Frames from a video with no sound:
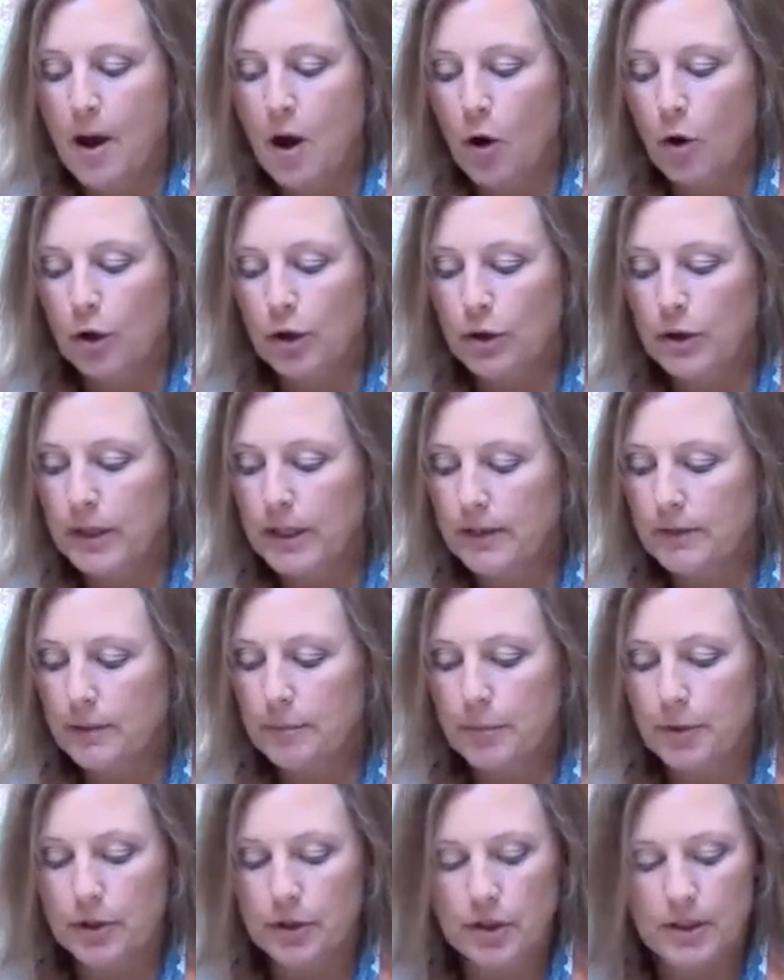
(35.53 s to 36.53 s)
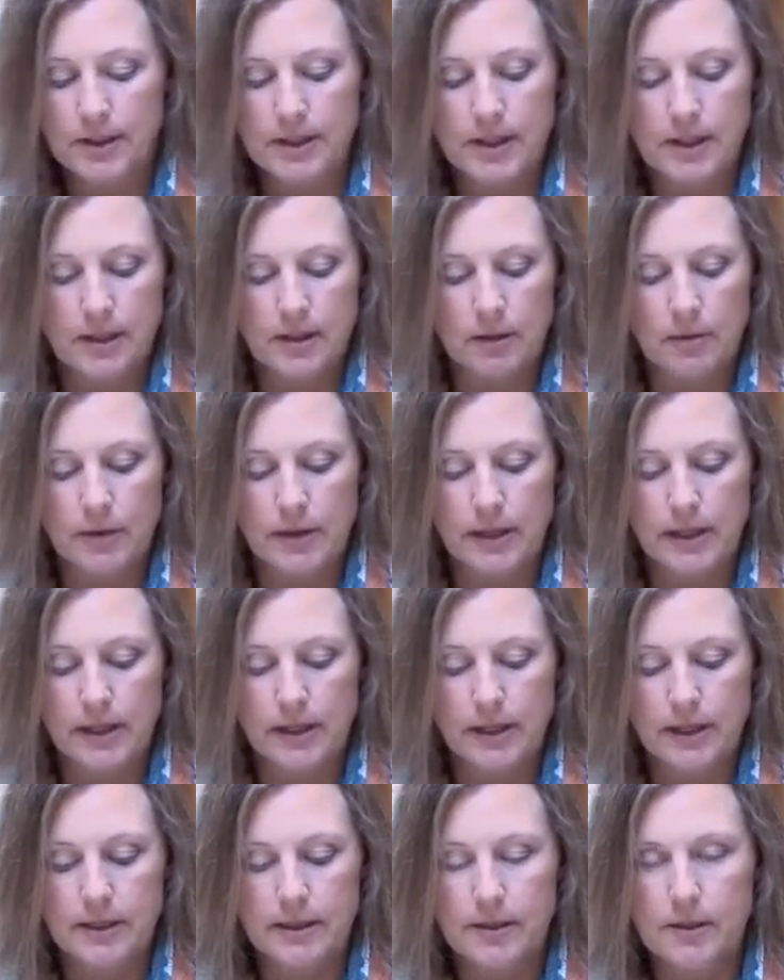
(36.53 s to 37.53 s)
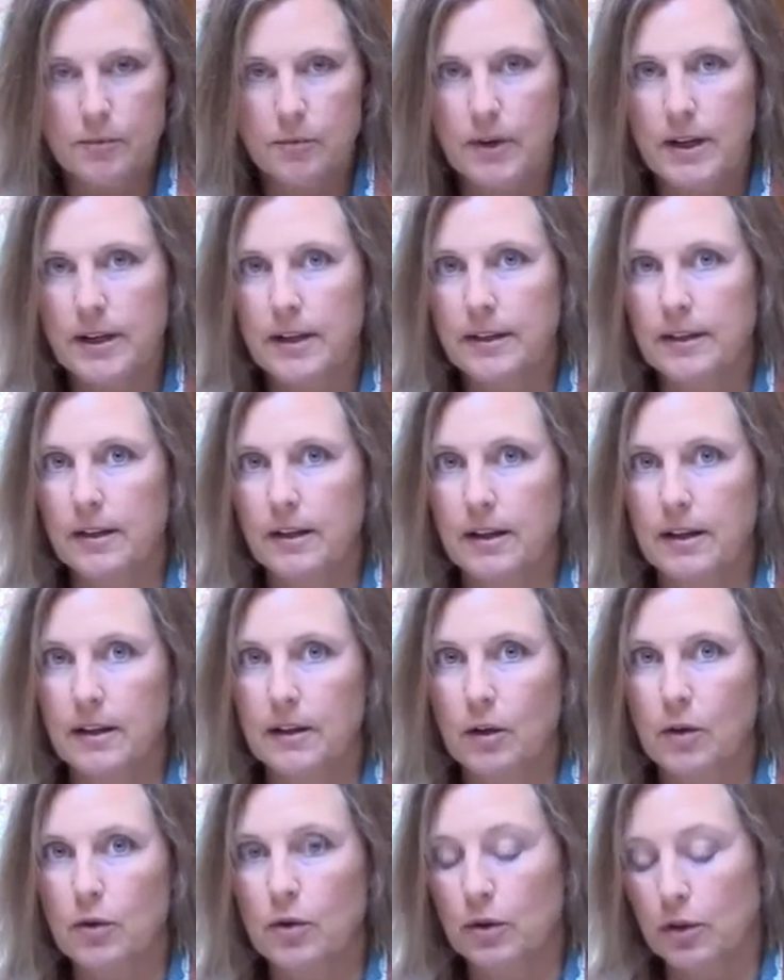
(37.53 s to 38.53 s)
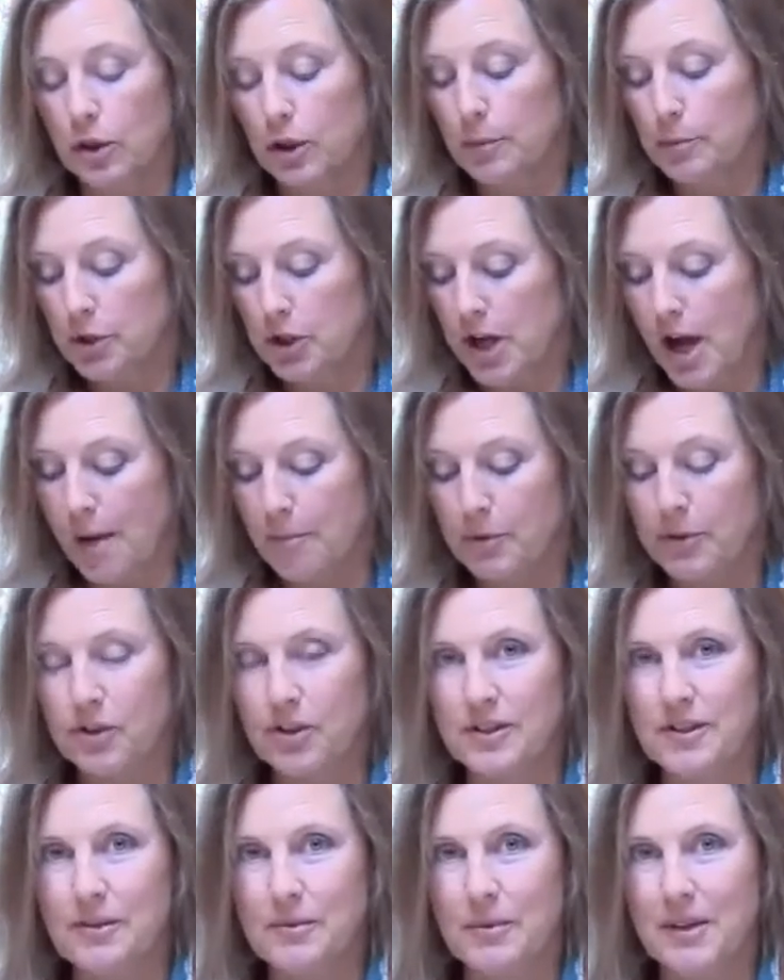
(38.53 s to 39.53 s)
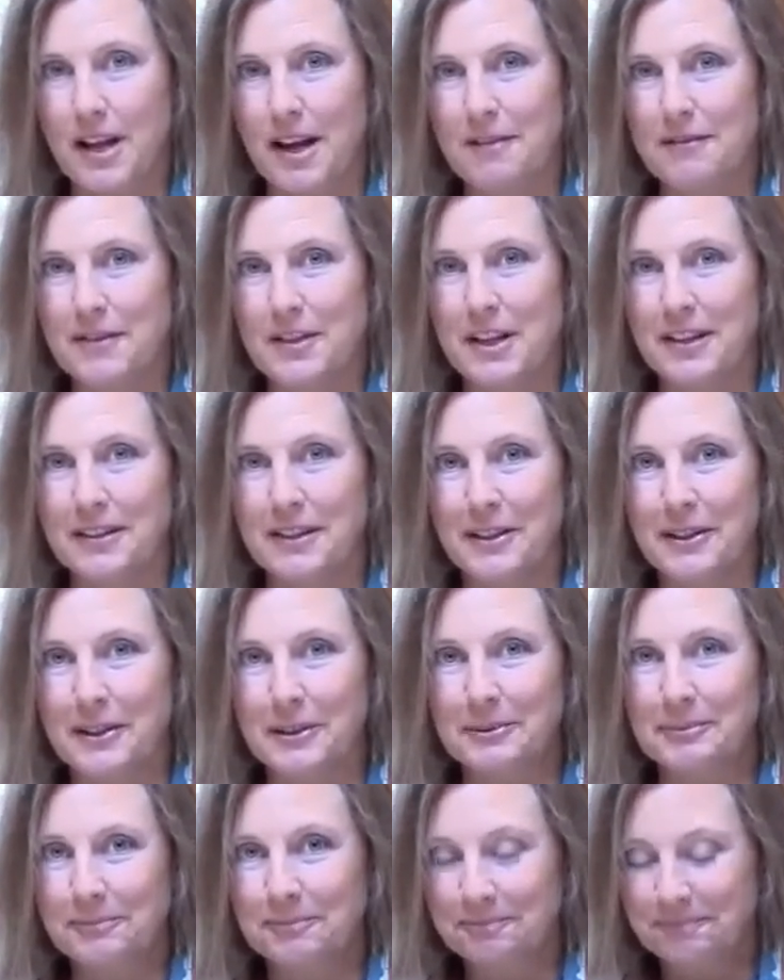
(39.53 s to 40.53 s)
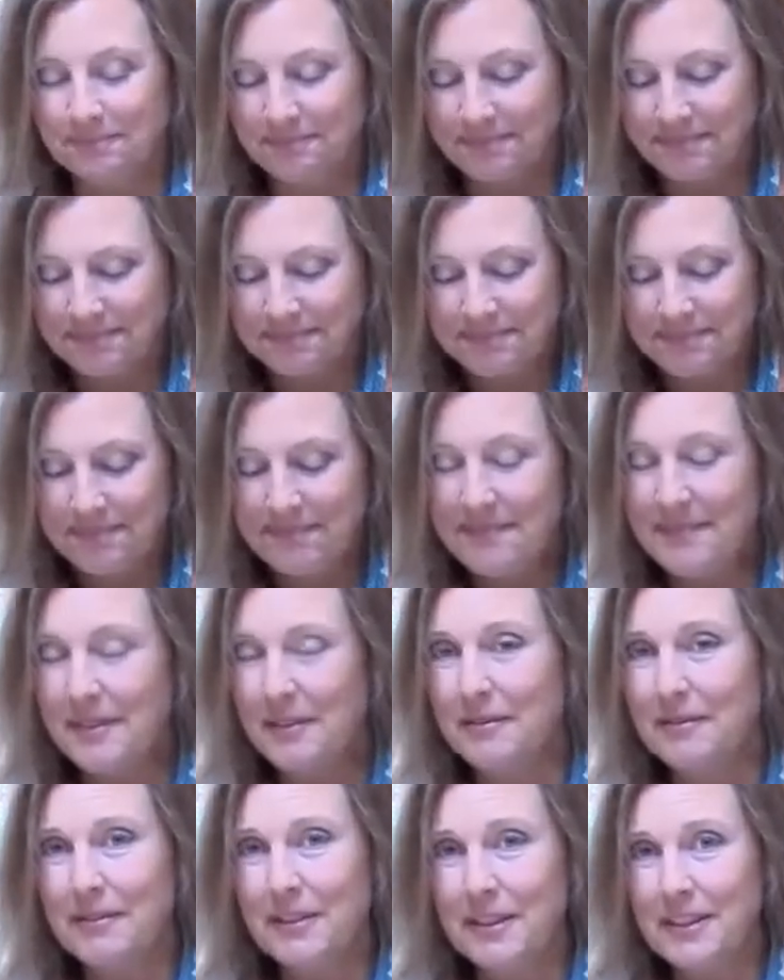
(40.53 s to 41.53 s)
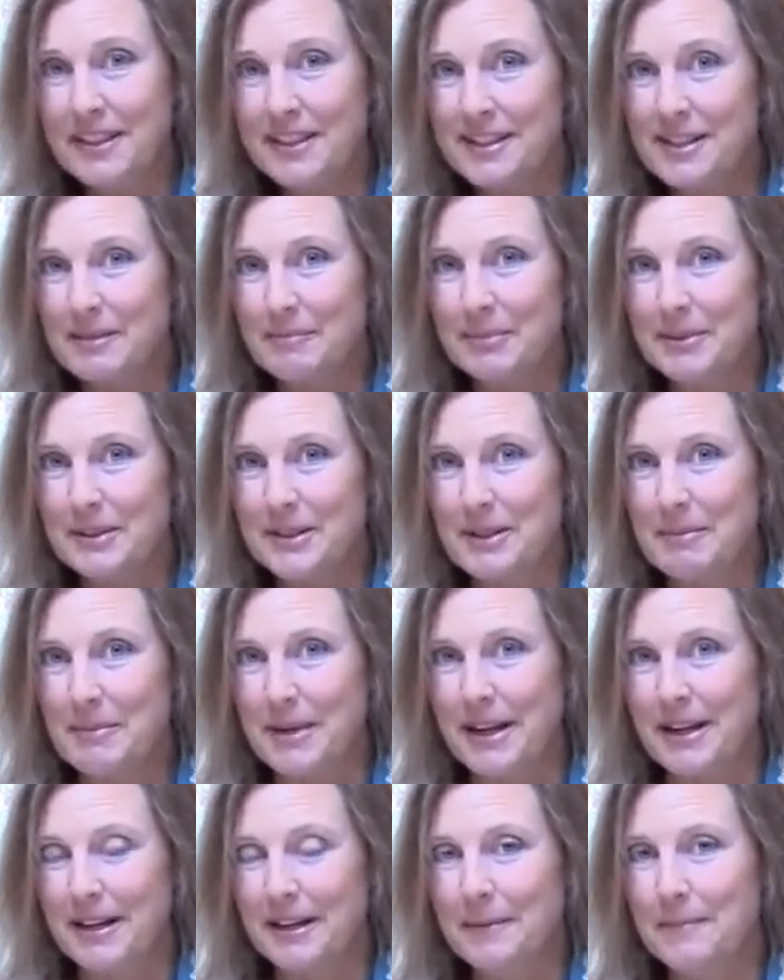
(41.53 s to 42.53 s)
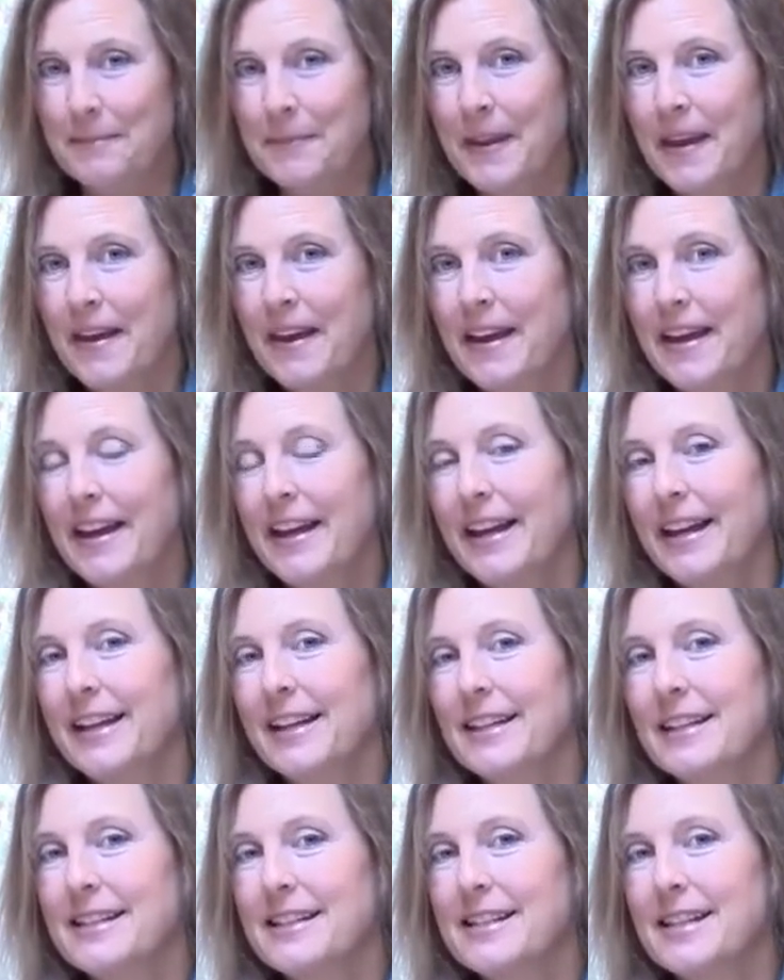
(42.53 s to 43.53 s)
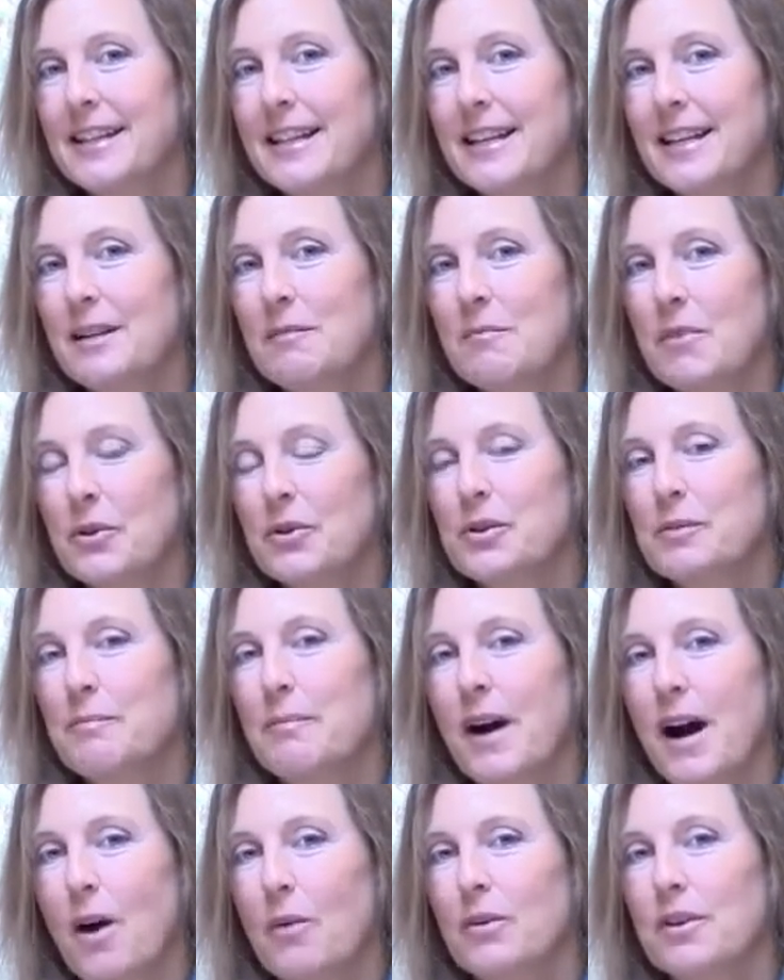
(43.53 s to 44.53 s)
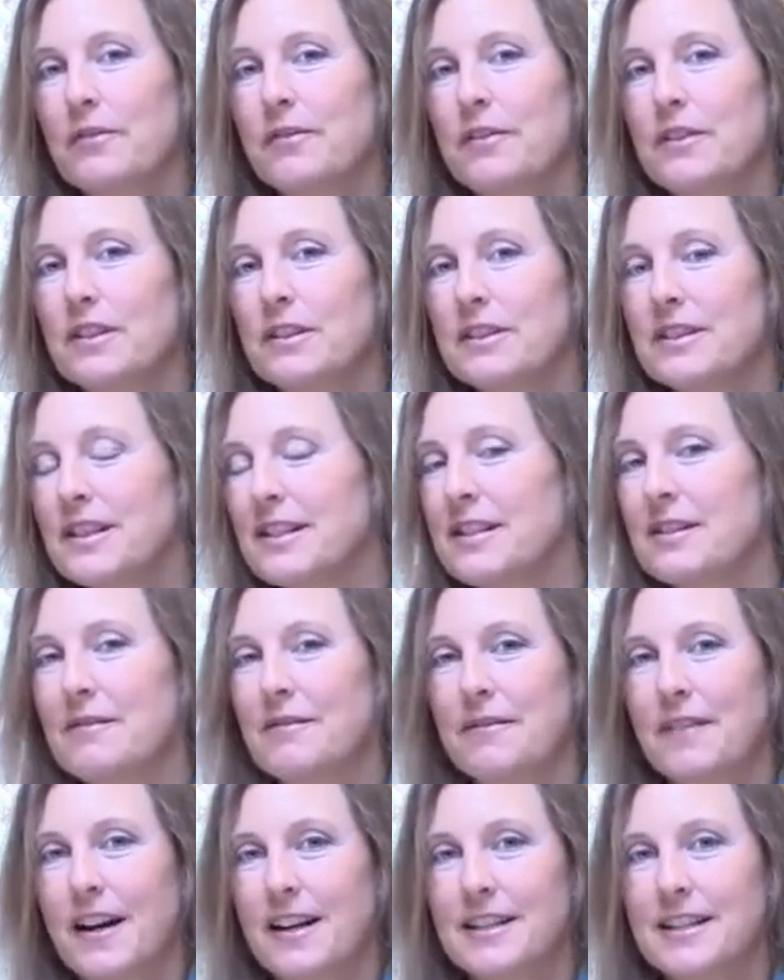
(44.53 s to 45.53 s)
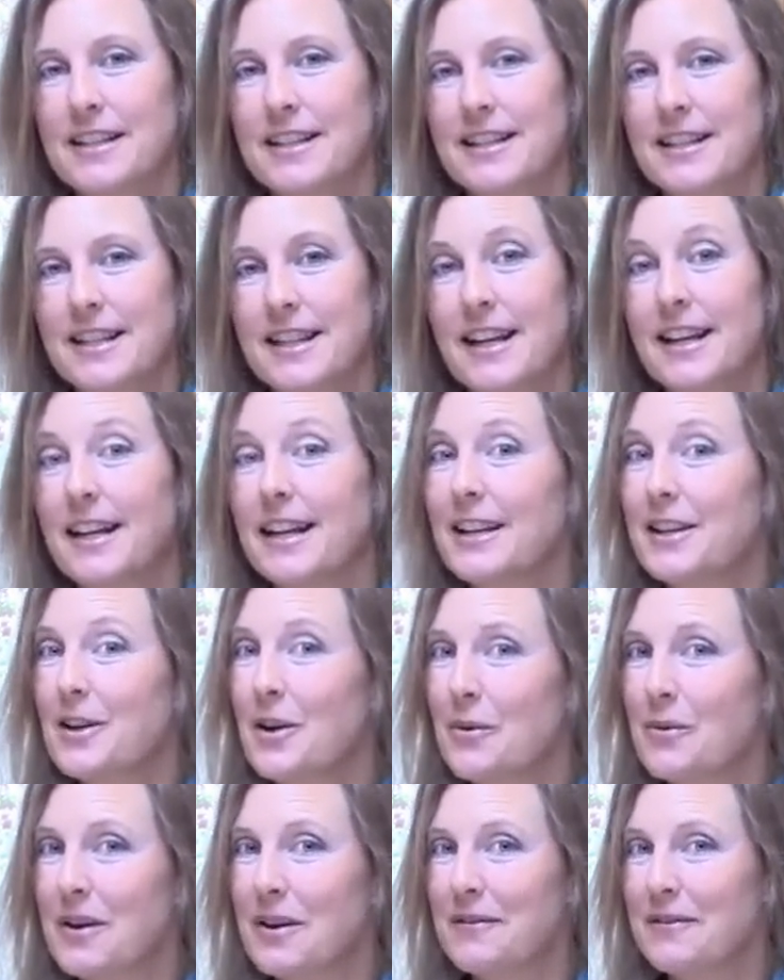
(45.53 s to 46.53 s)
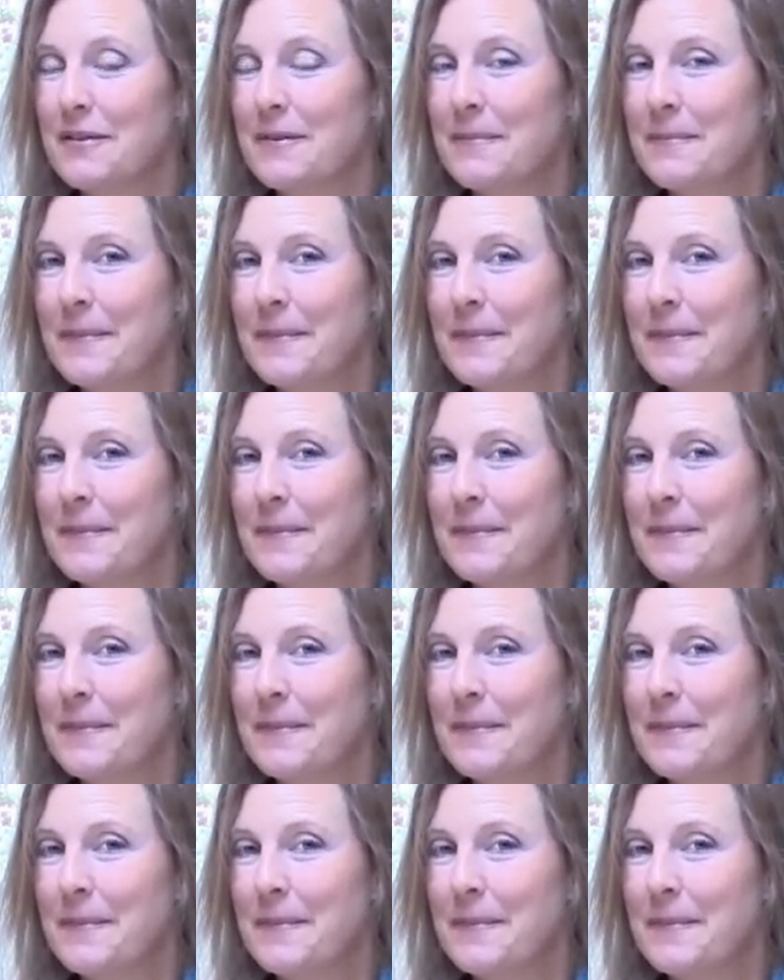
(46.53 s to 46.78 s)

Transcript: Or you can even purchase the ingredients right at the local herb shop, which is what I've done here. Very simple to make. It is the most powerful disinfectant that I know of.